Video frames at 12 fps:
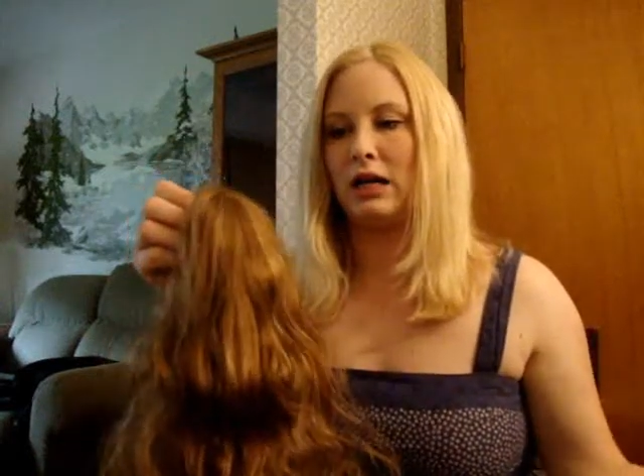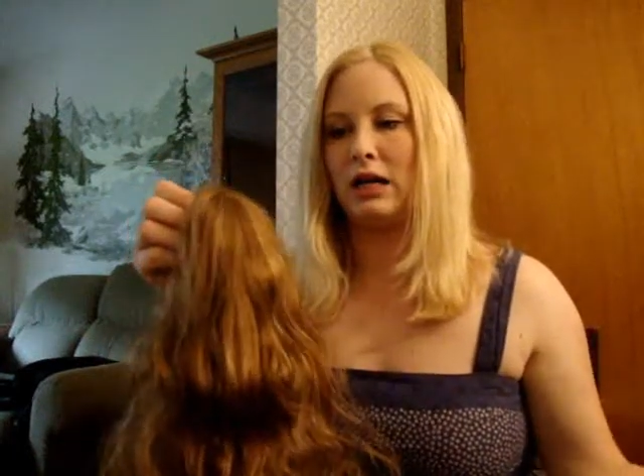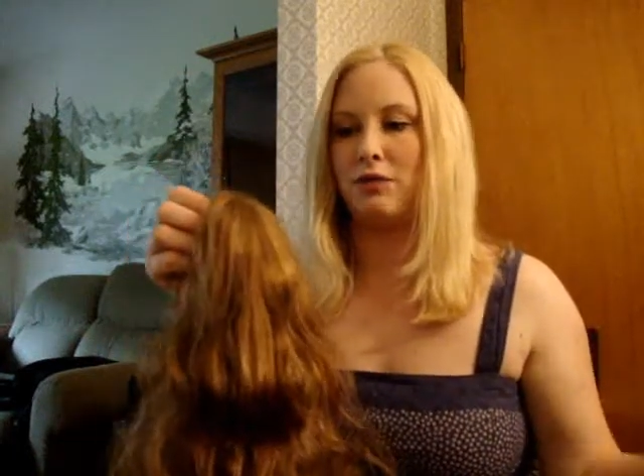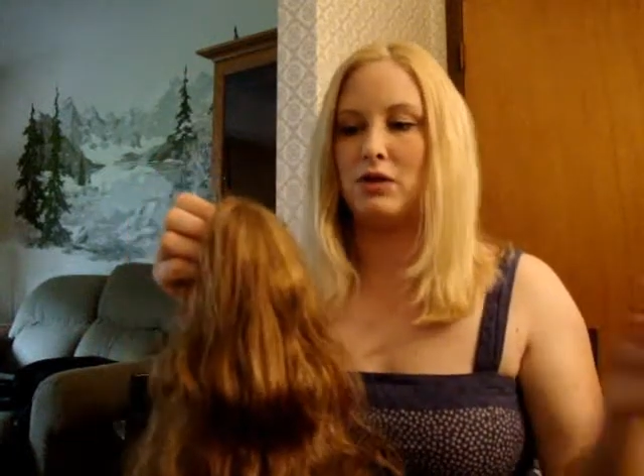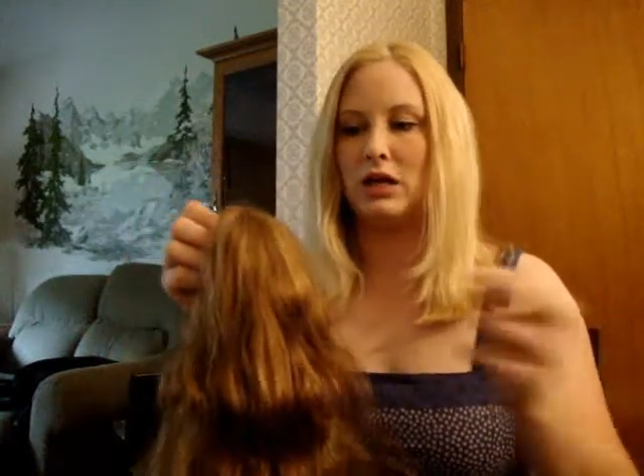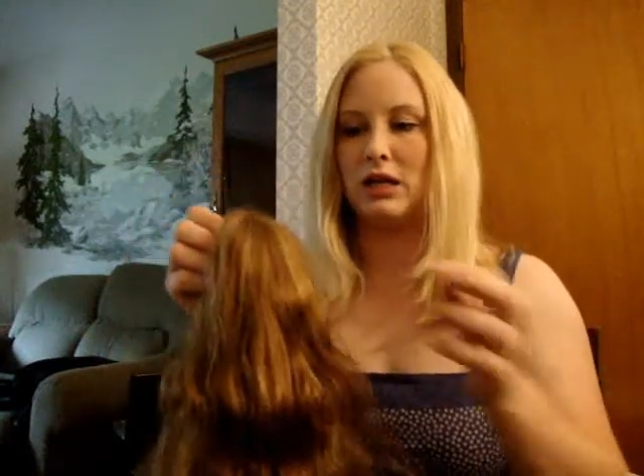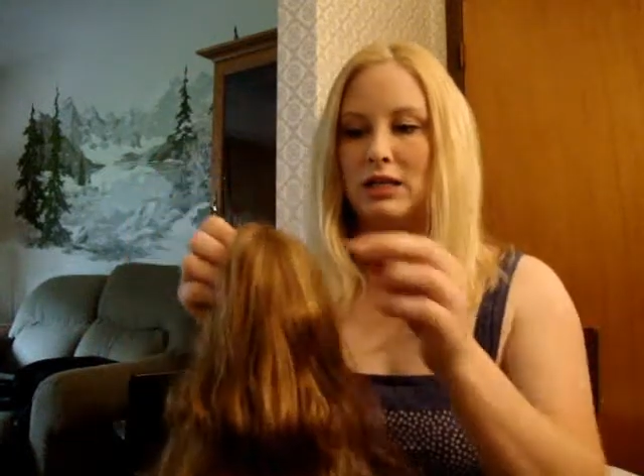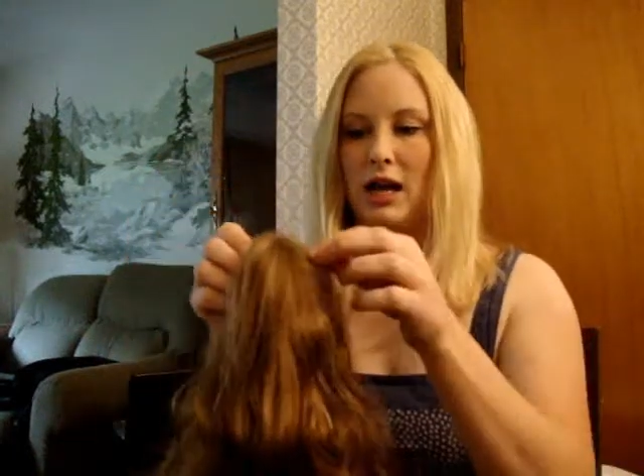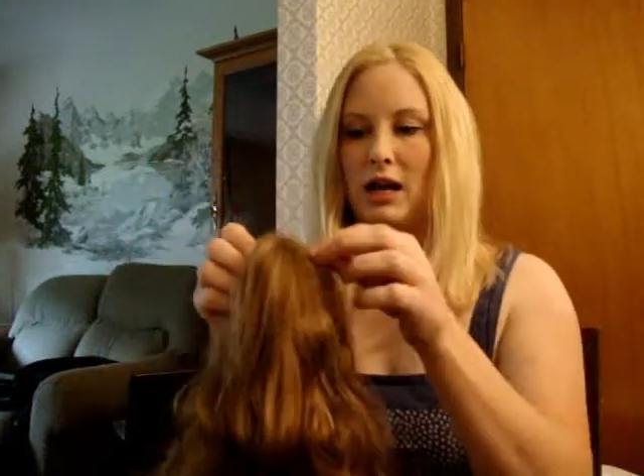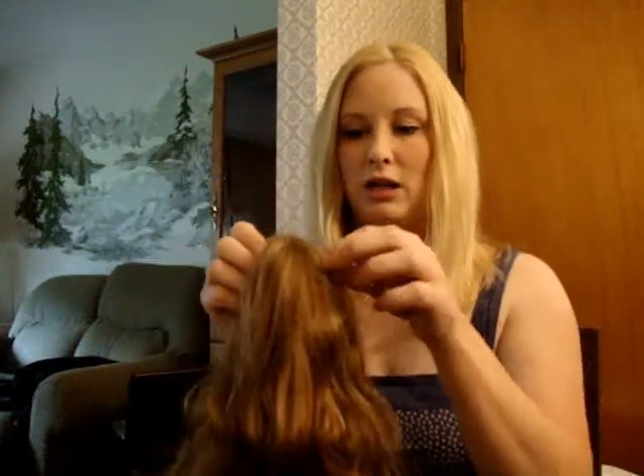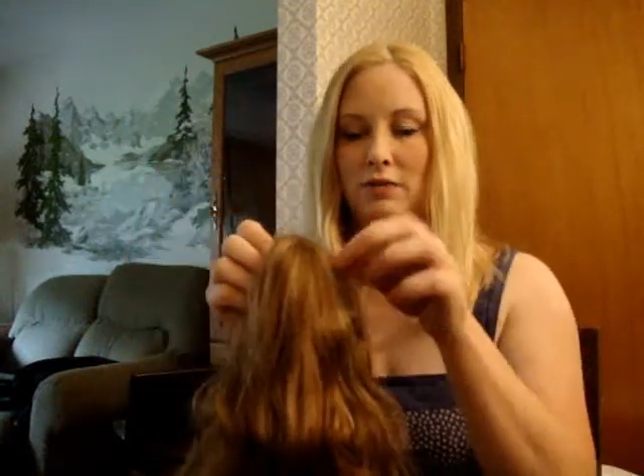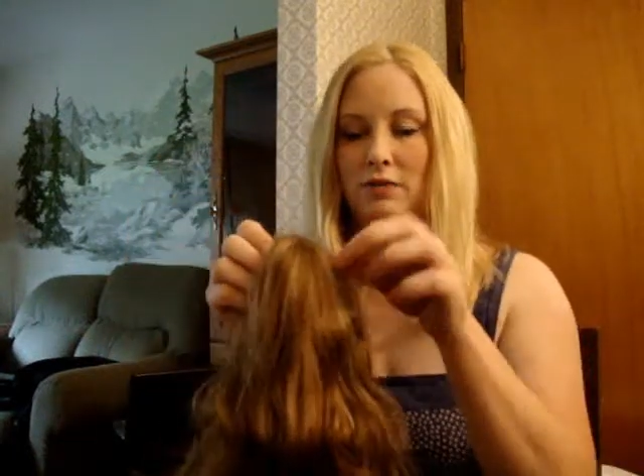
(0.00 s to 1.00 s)
and if you get
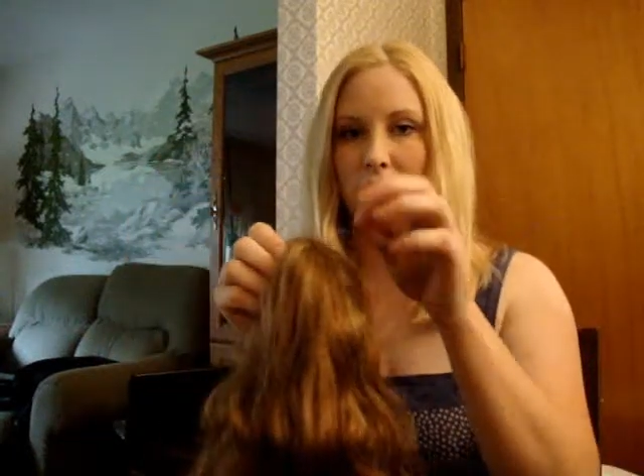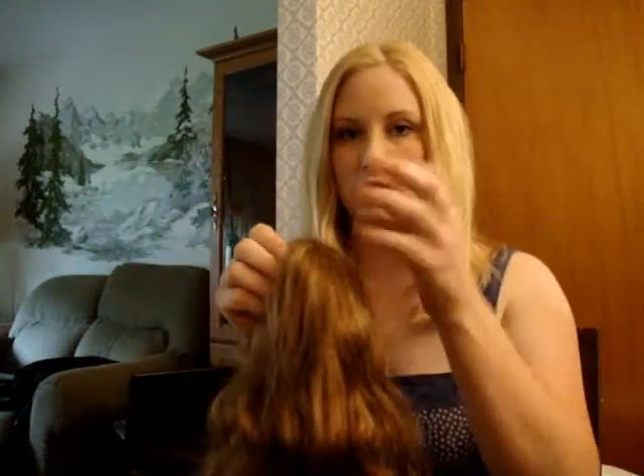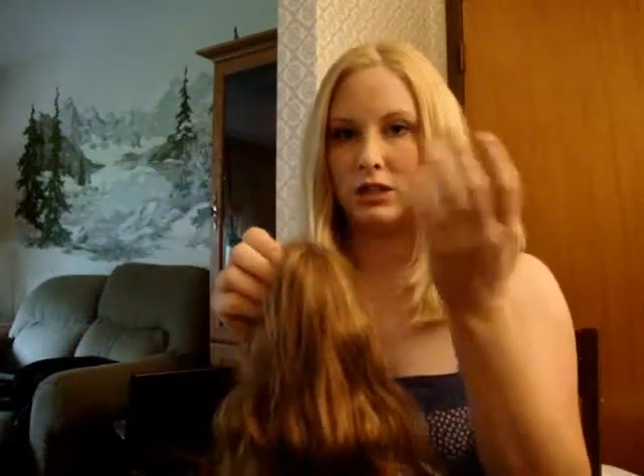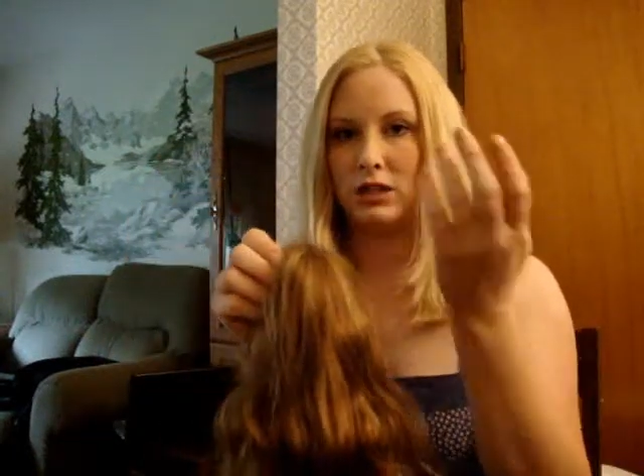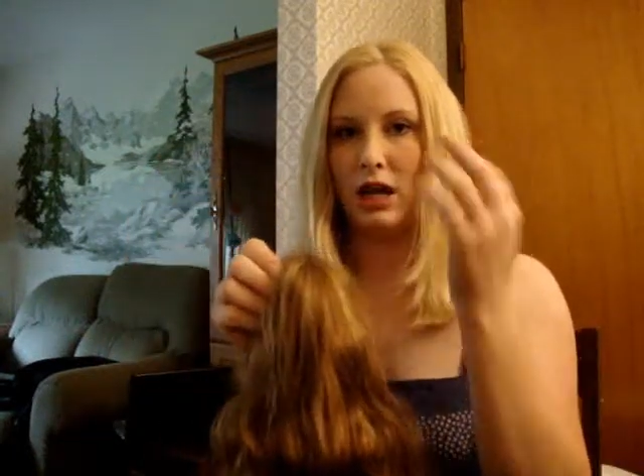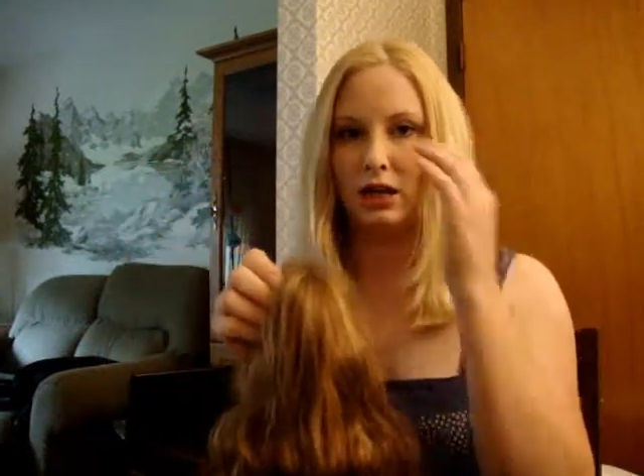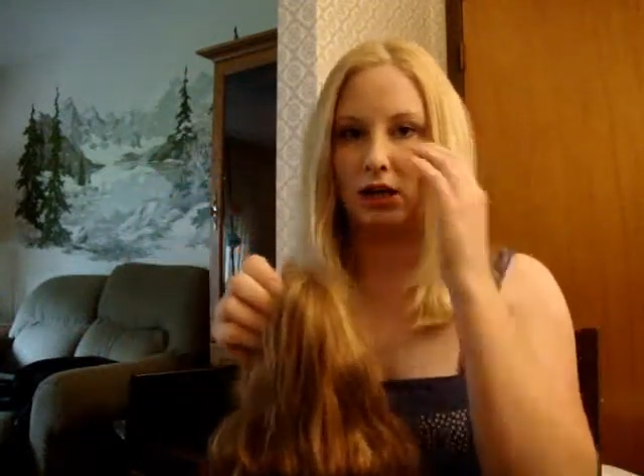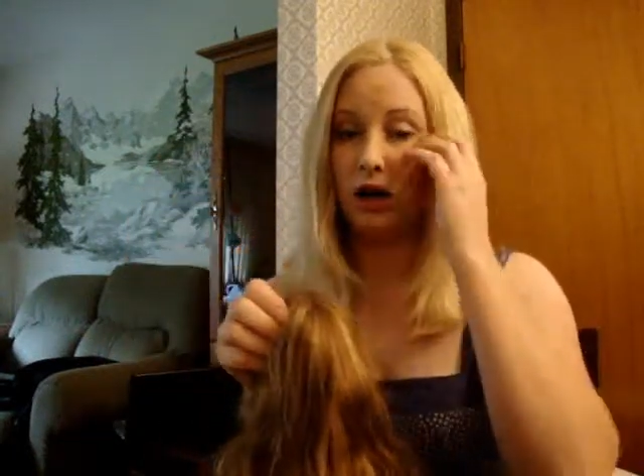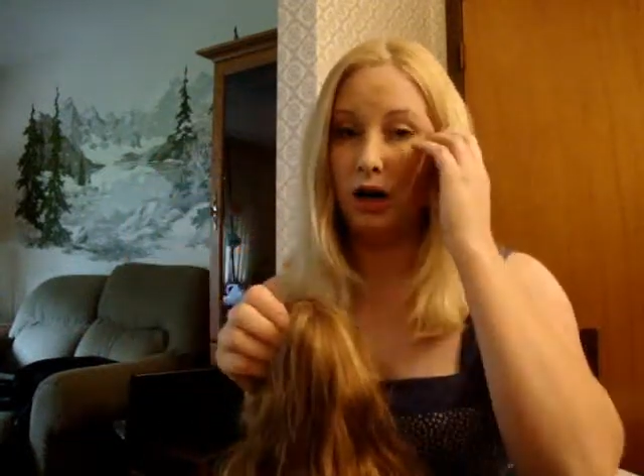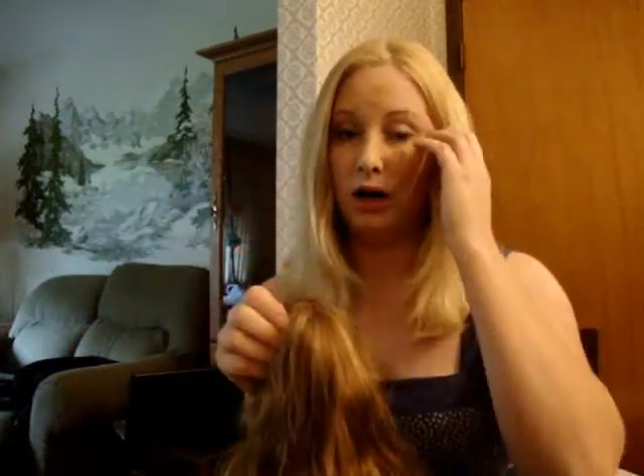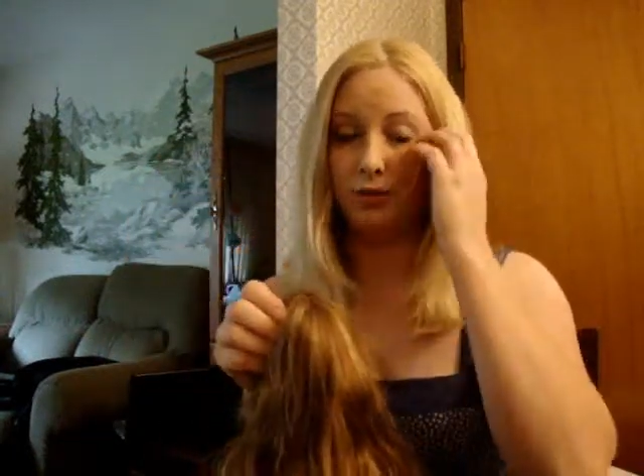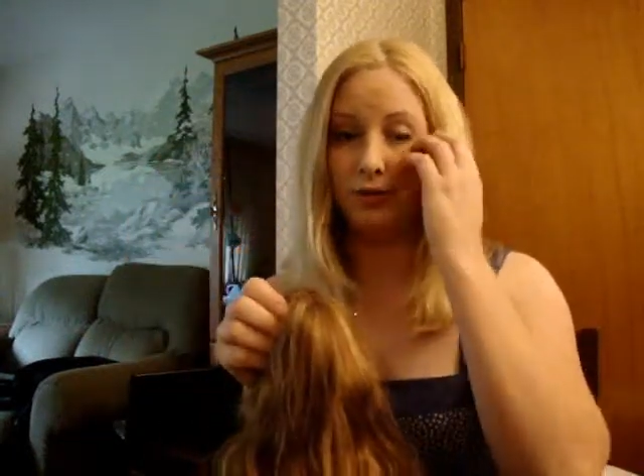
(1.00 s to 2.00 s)
tired of it, just cut it
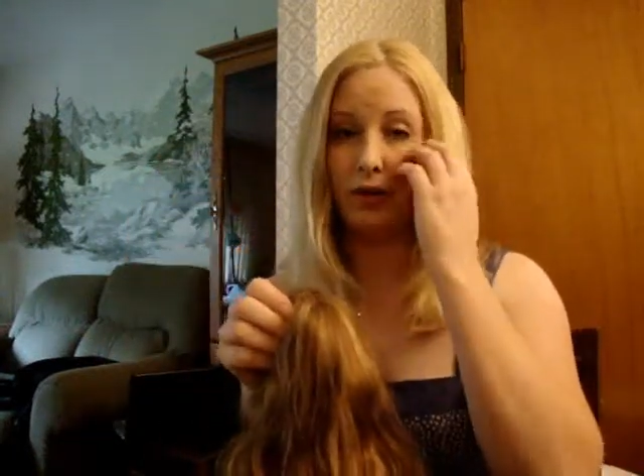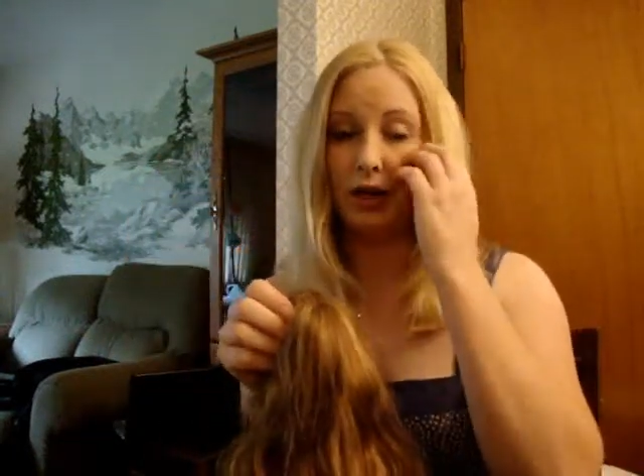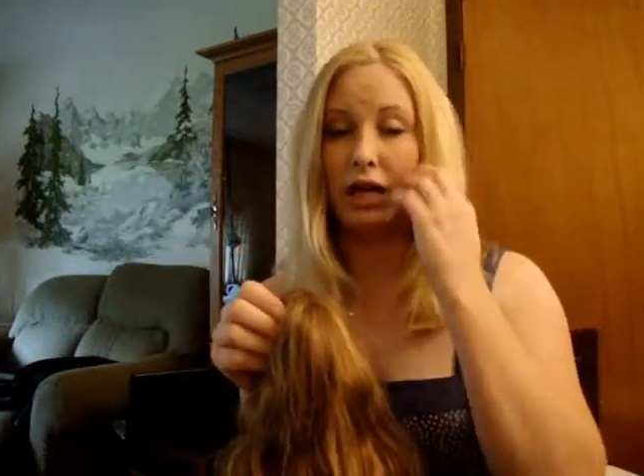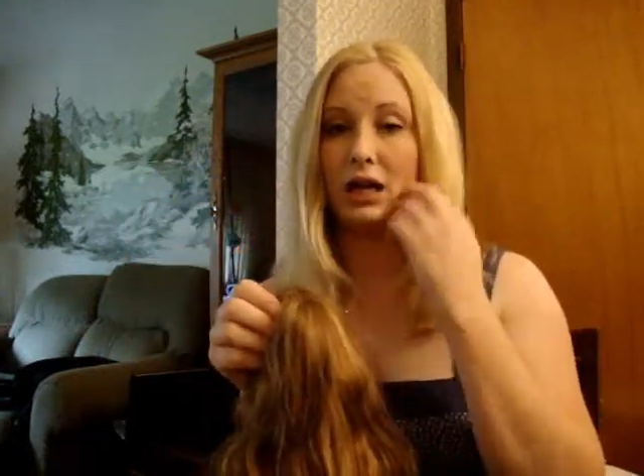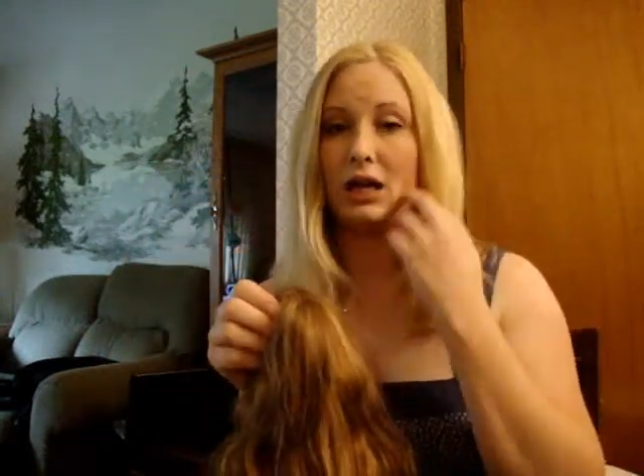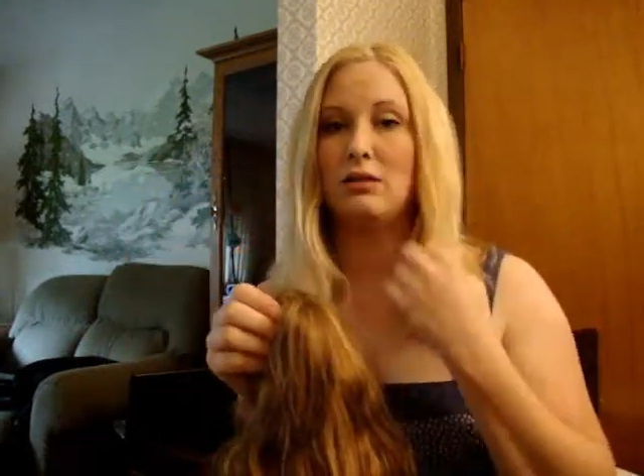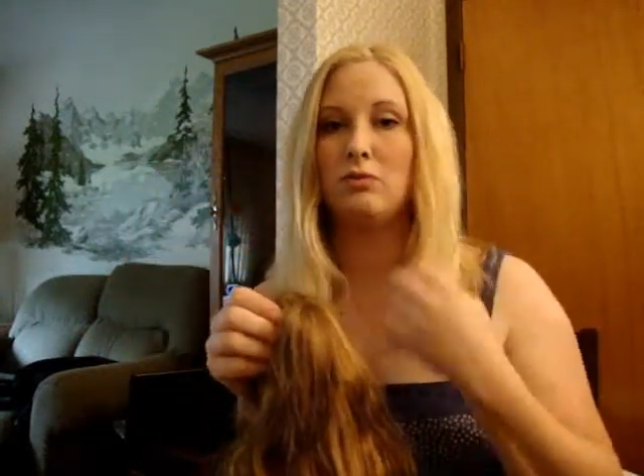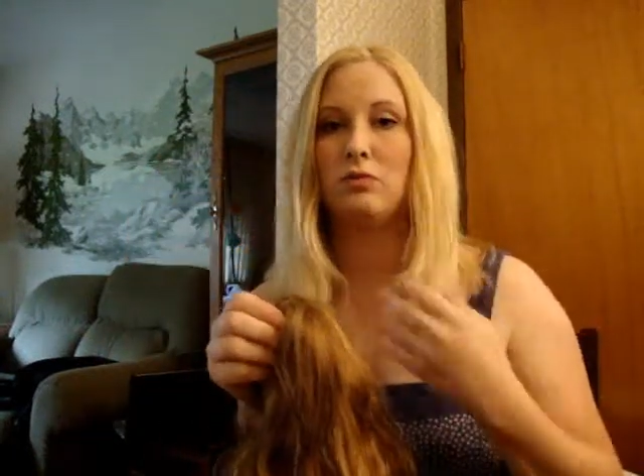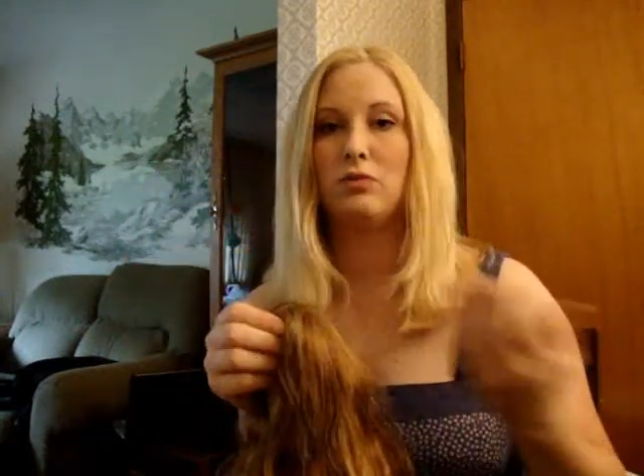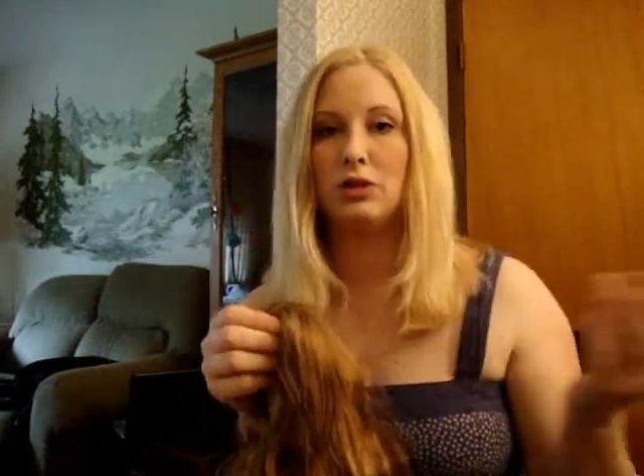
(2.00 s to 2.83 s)
off and